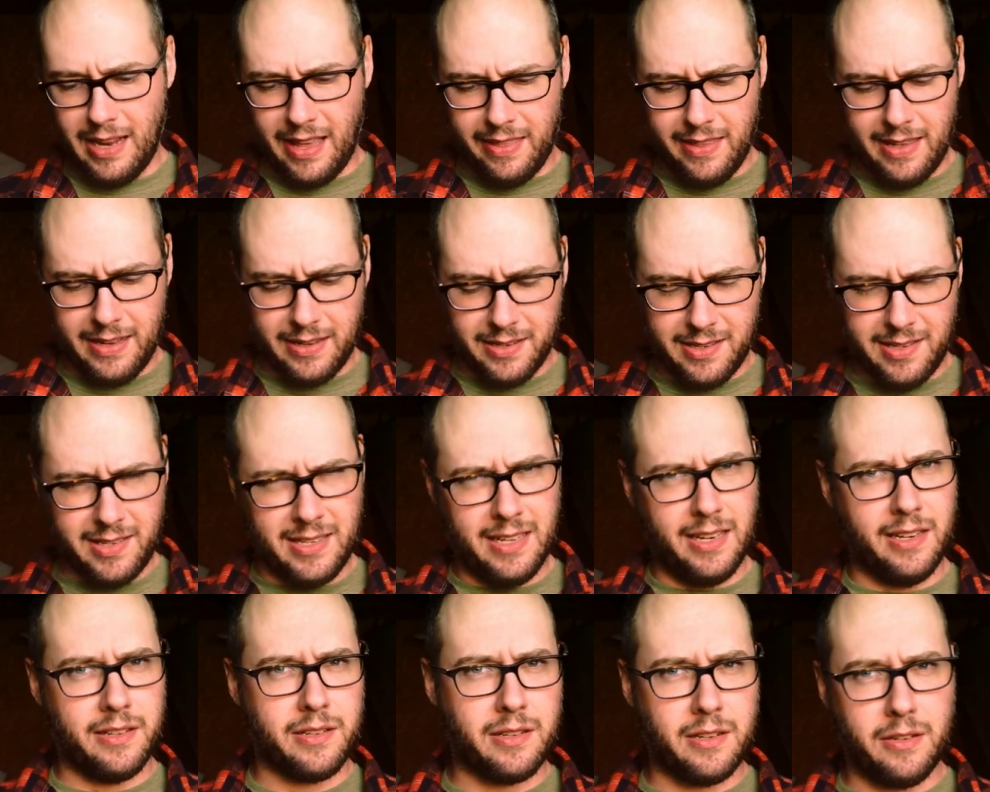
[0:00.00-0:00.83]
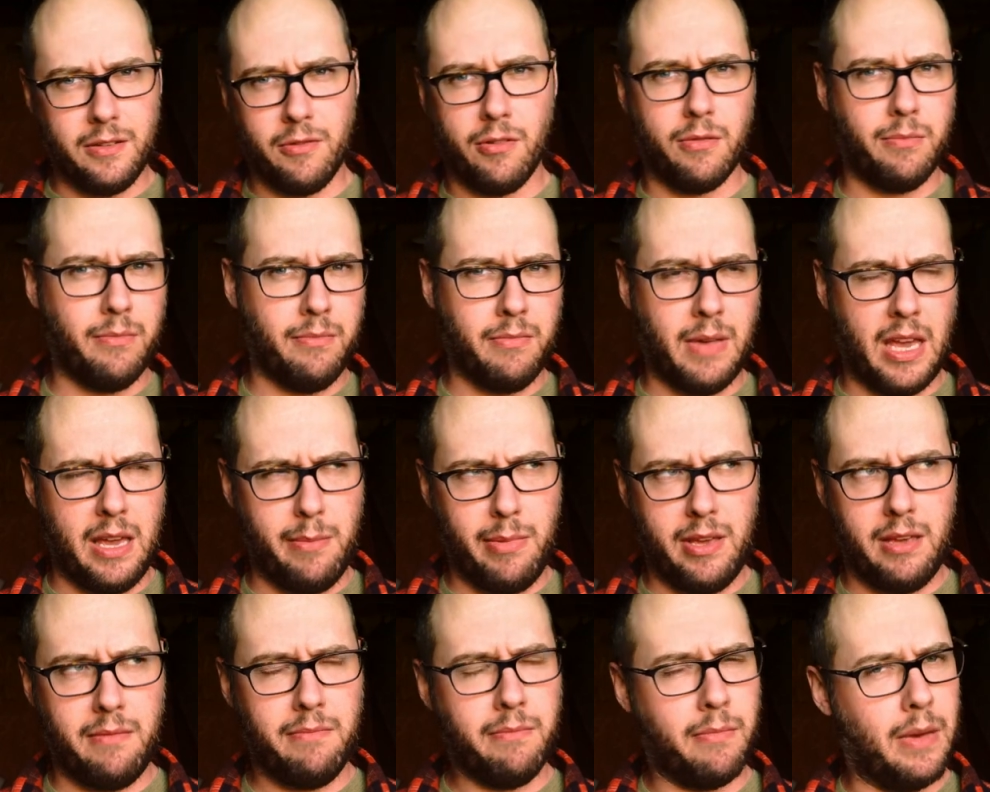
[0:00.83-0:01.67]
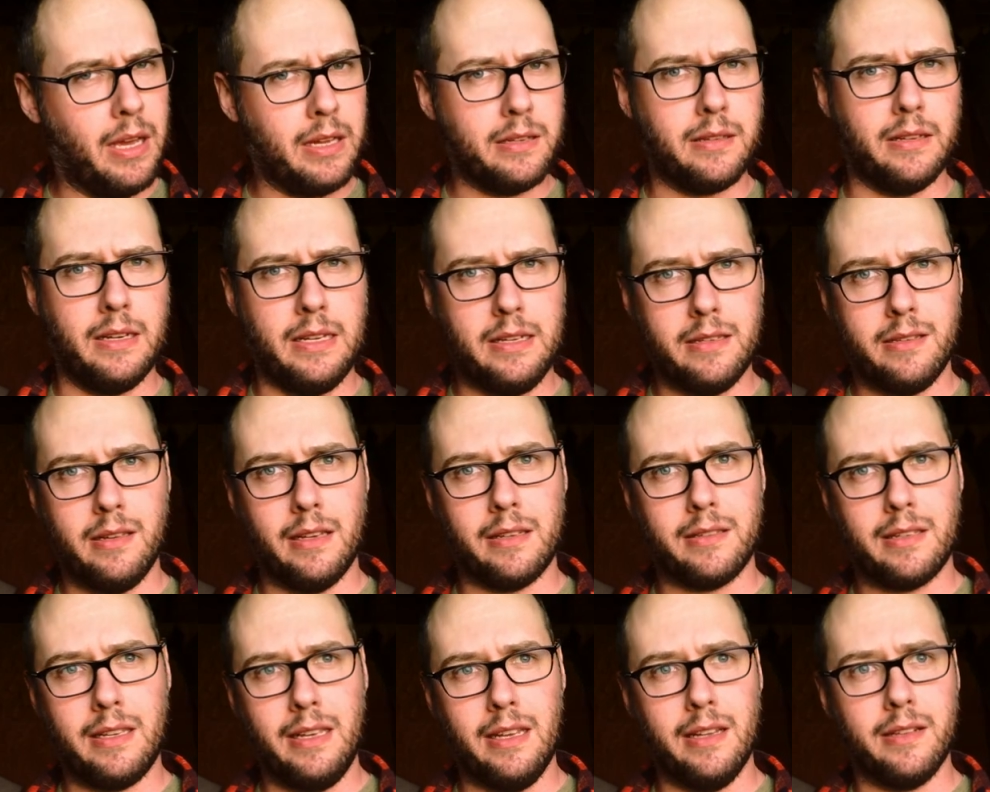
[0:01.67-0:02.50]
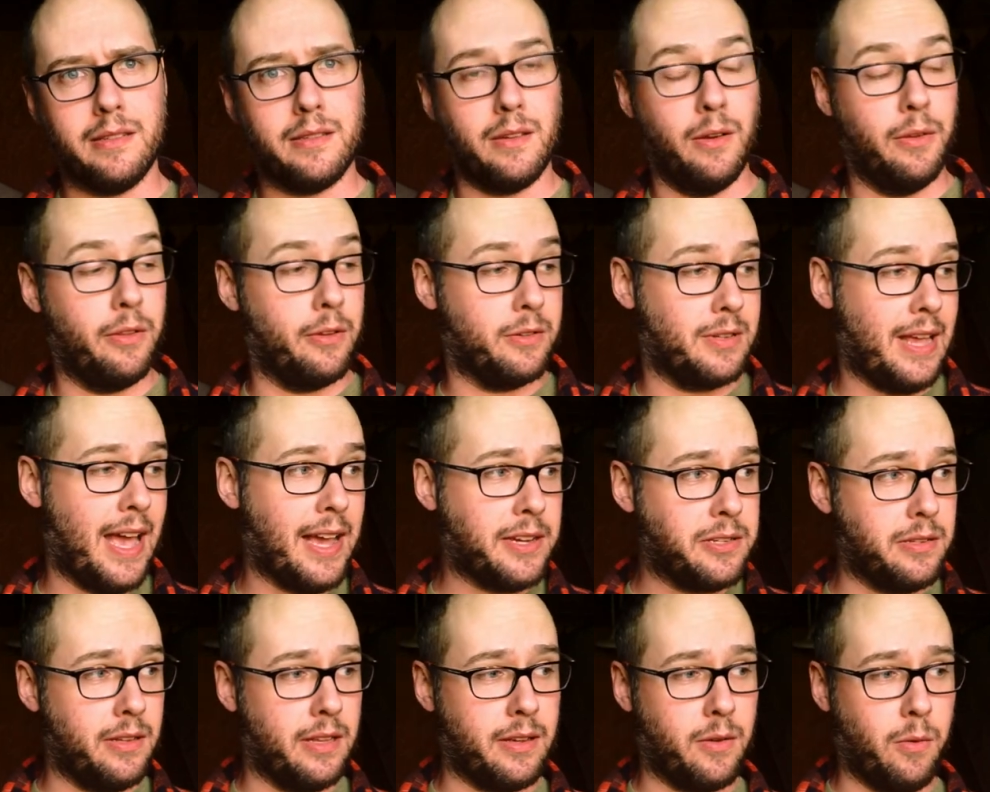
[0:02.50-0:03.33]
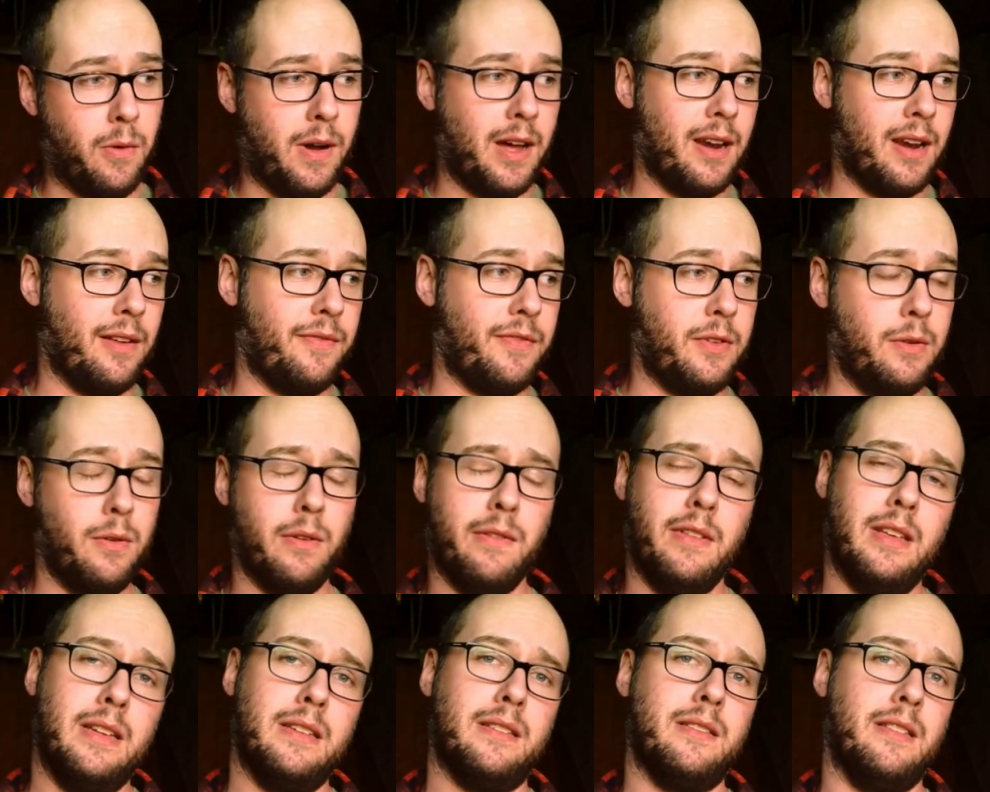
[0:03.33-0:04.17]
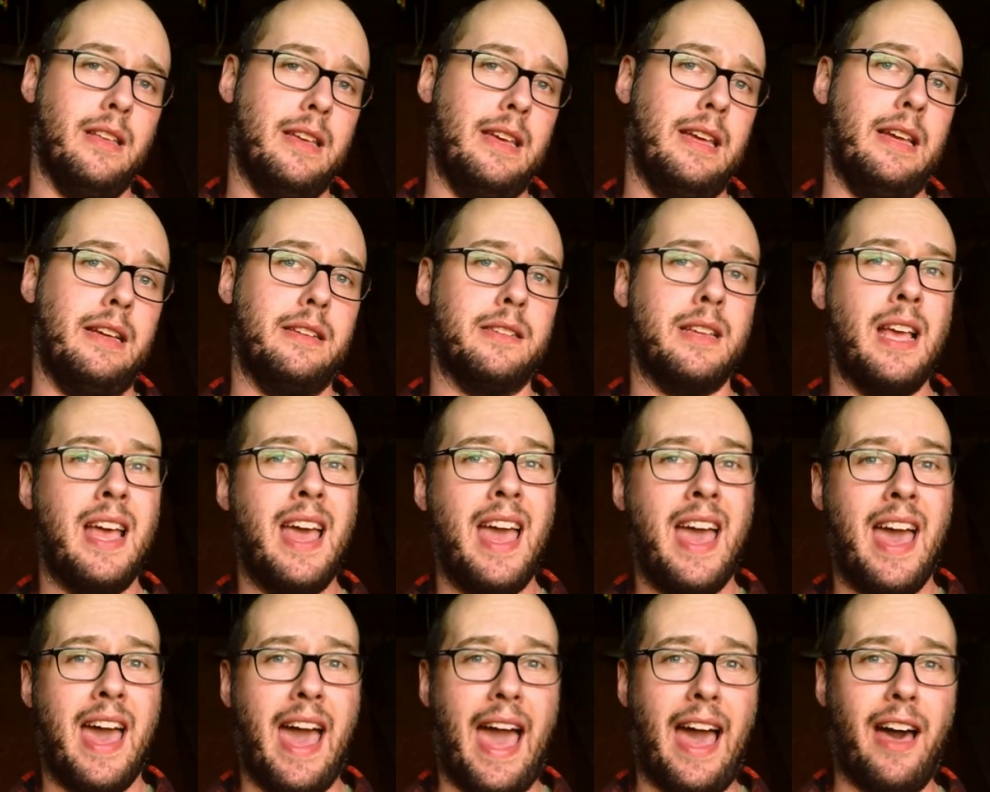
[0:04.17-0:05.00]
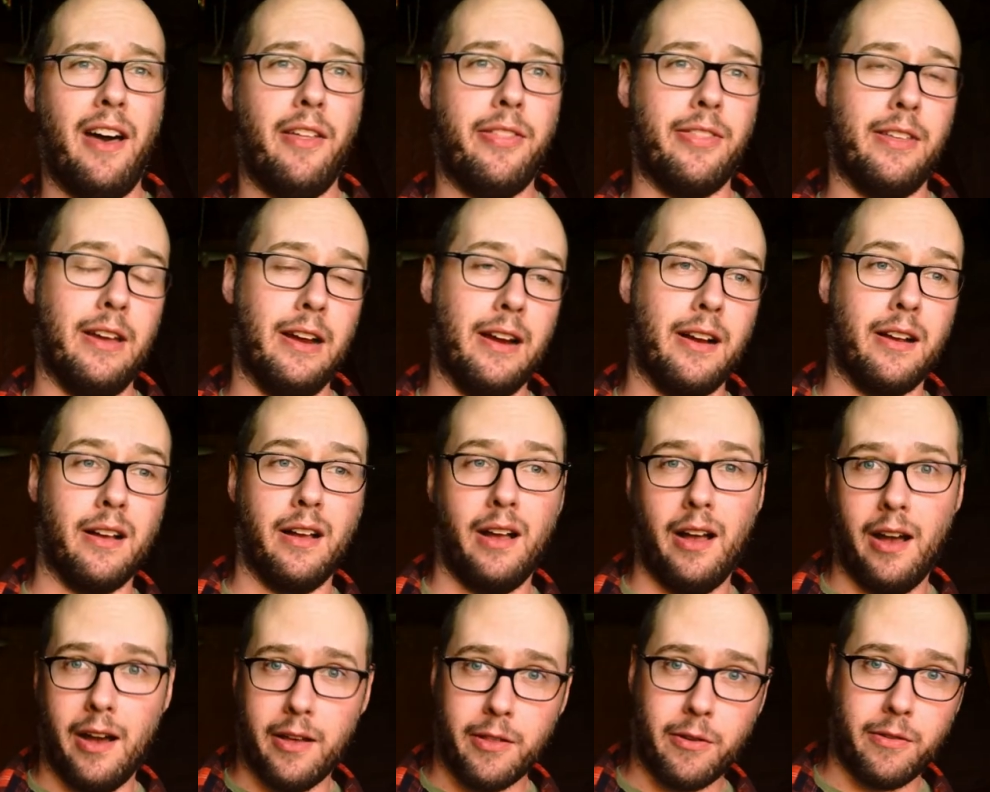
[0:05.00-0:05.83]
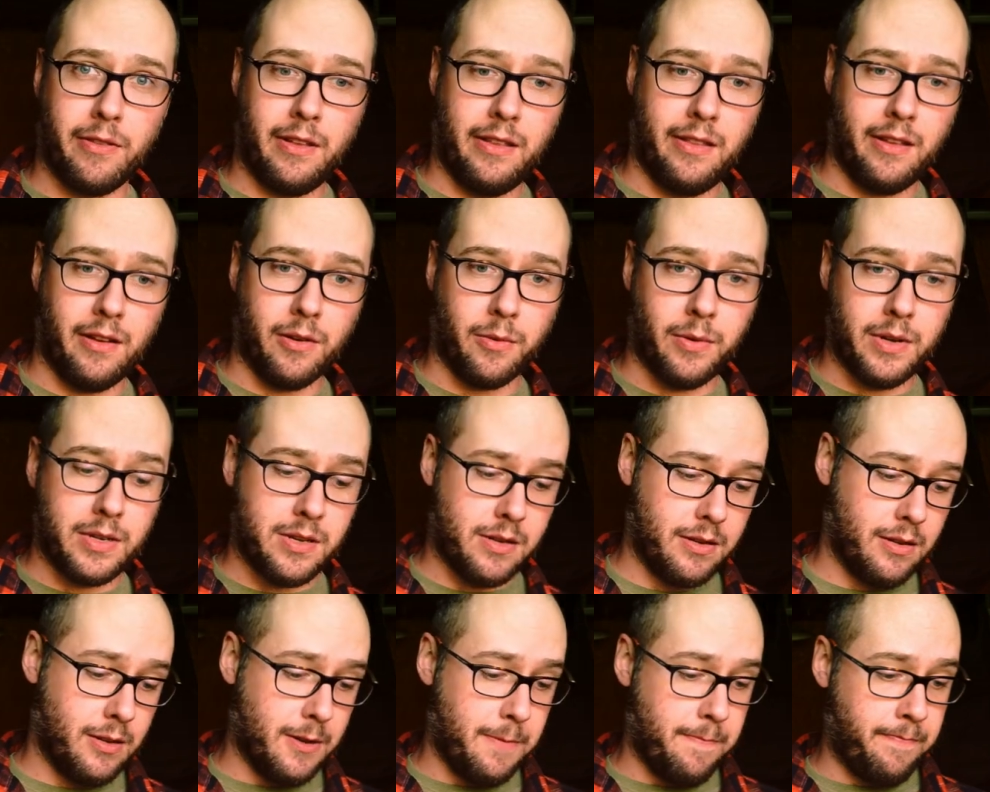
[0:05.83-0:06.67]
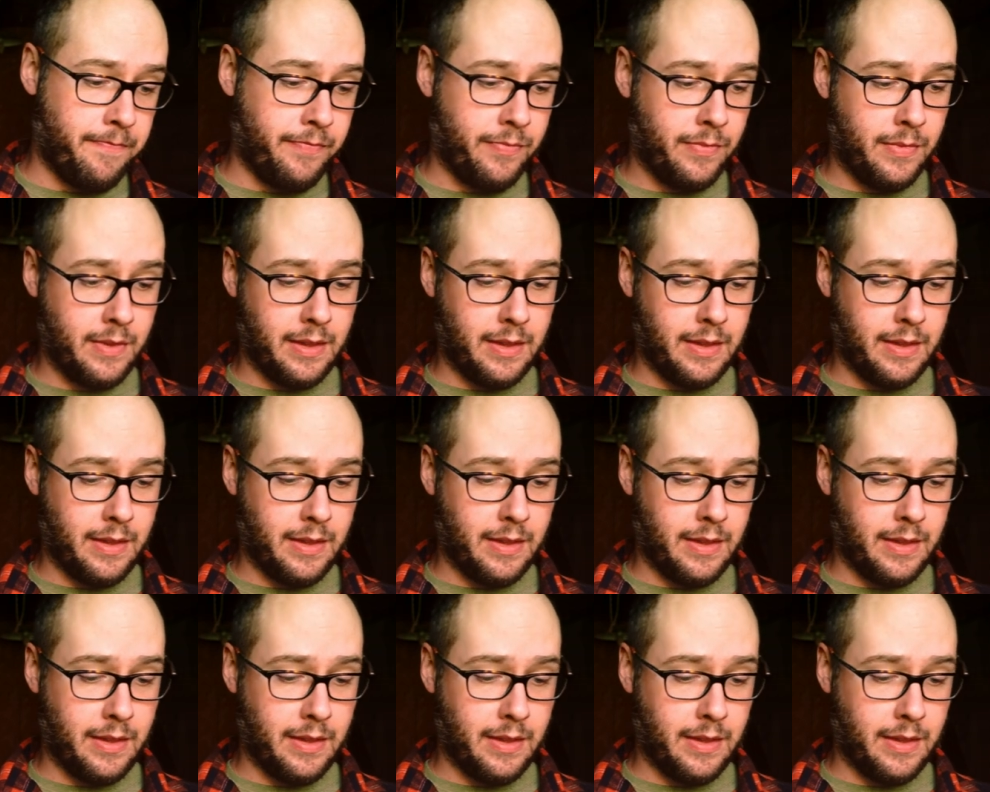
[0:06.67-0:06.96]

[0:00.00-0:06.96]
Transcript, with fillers: I think Cinestill maybe makes an E6 kit. So there's actually quite a few of these things out there other than the Arista.